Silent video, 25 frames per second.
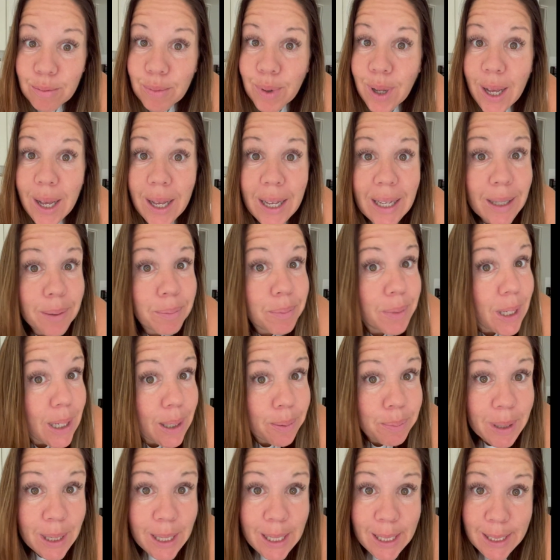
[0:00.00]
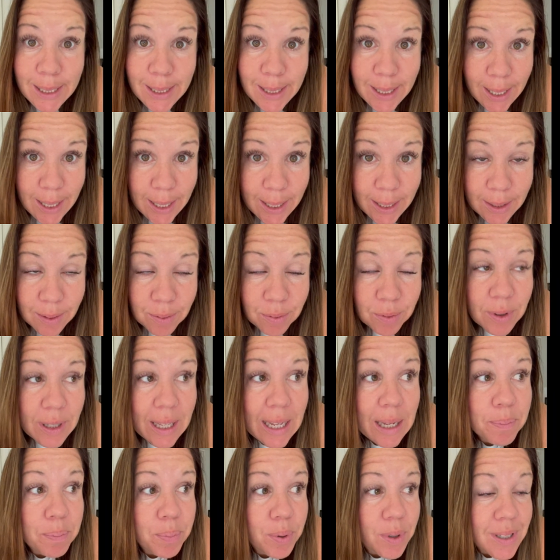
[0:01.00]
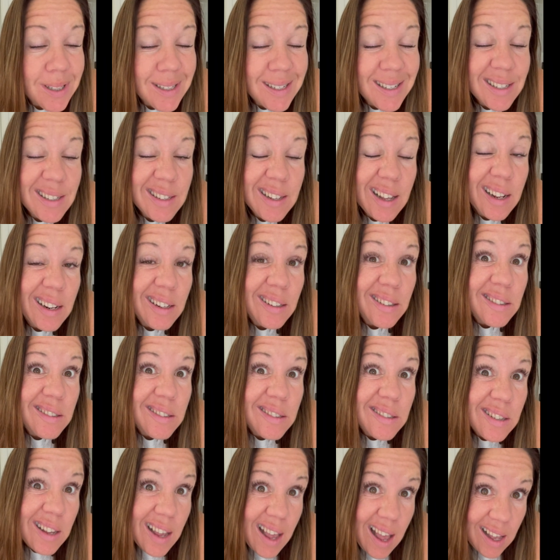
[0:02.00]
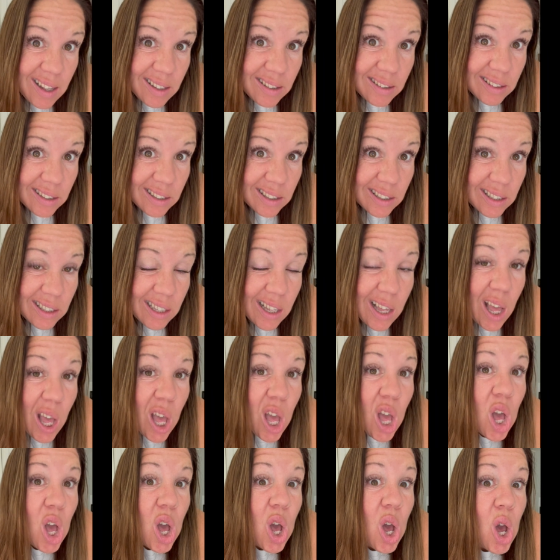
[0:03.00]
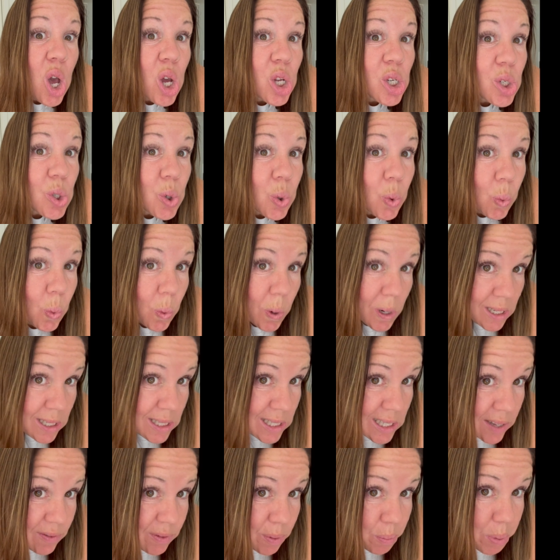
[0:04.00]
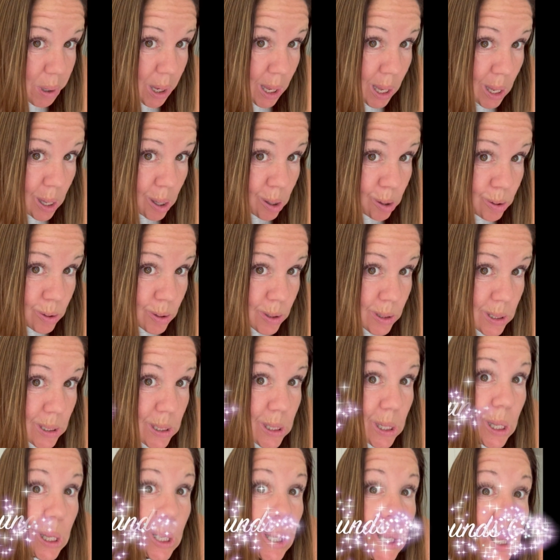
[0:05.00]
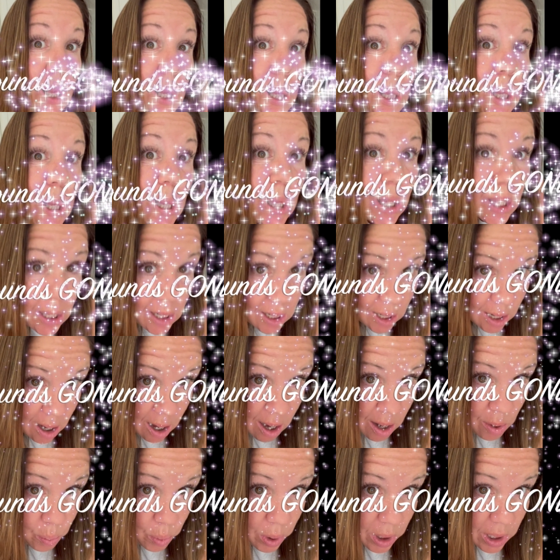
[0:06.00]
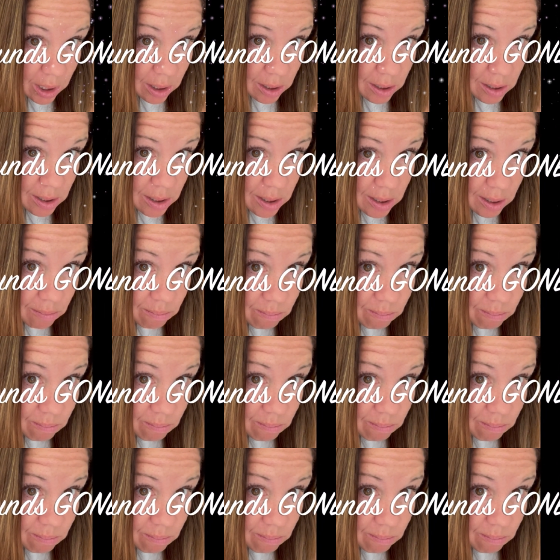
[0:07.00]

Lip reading: I am not mad at that. That puts us at exactly 27 pounds in 9 weeks.